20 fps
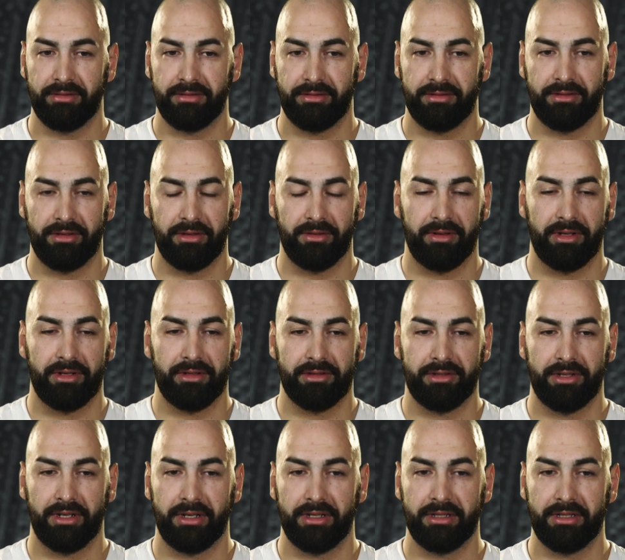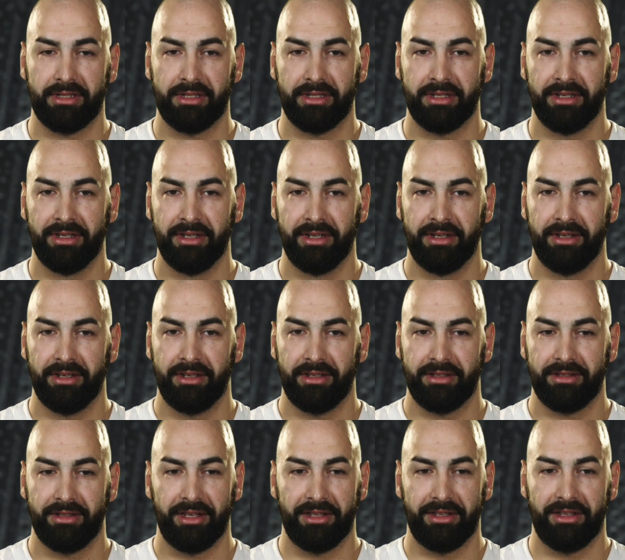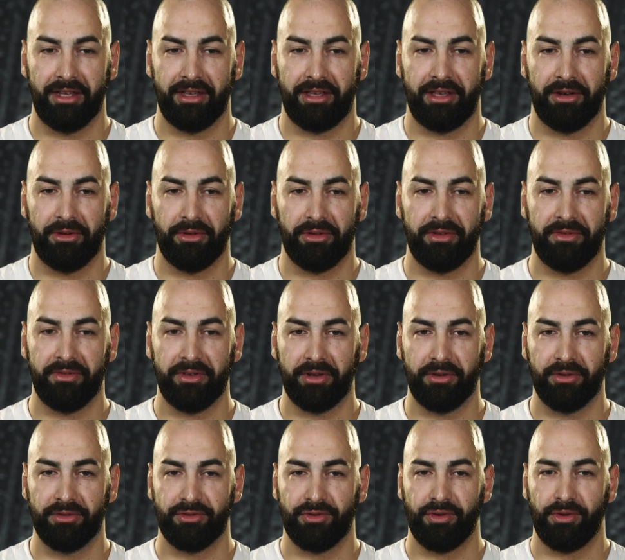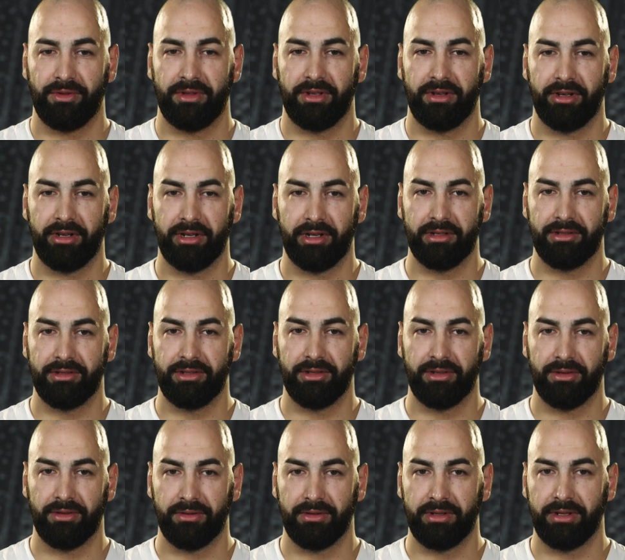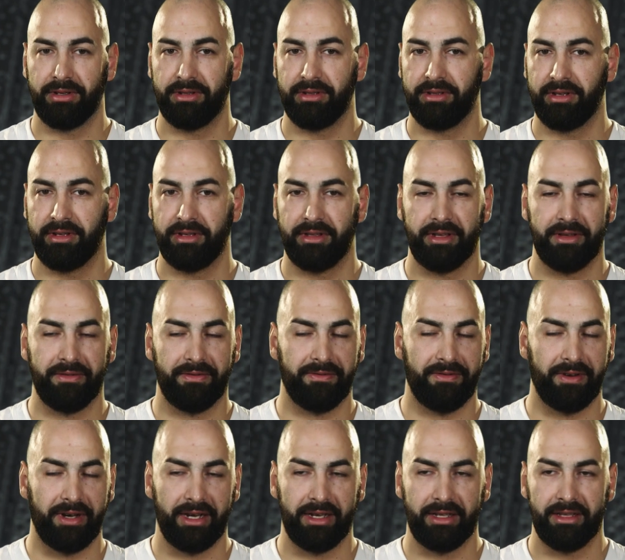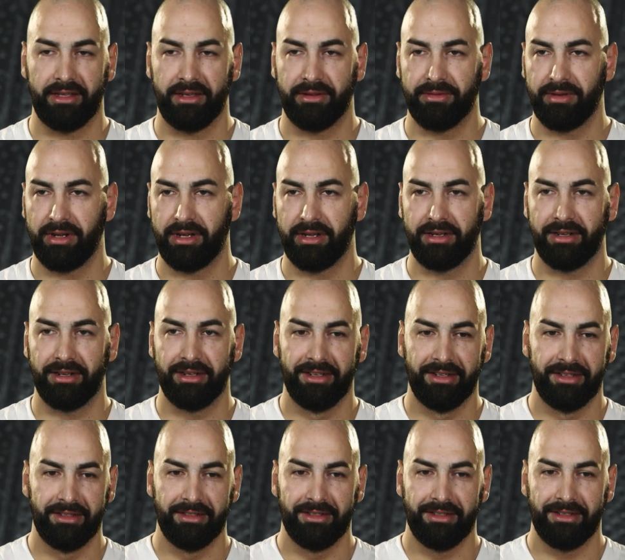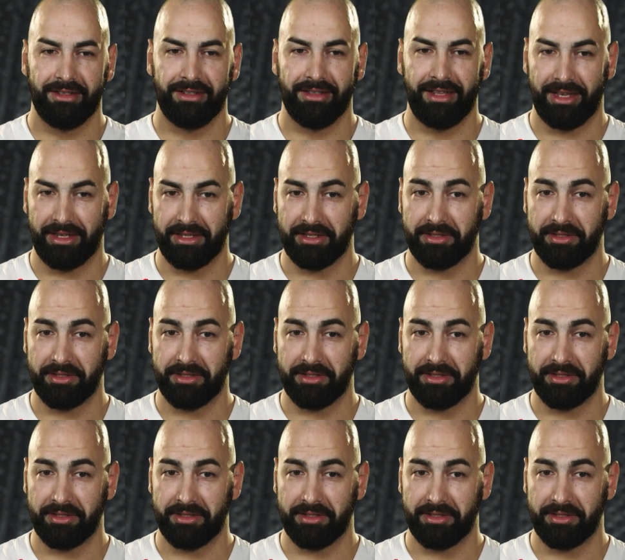so energized. They, they cannot even control their energy, you know, they, they, they fight, they run. Like